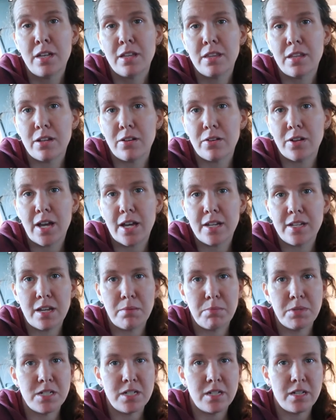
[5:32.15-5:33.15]
that you're not
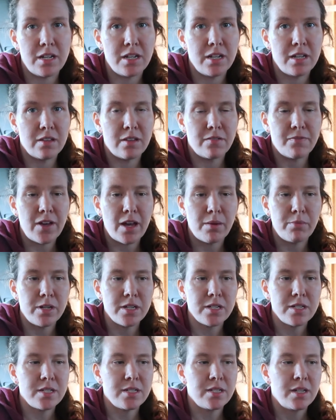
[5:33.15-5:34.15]
damaging any of the
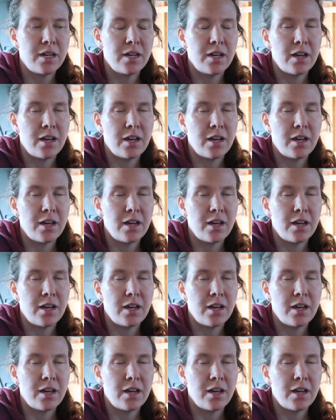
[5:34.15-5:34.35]
fabrics.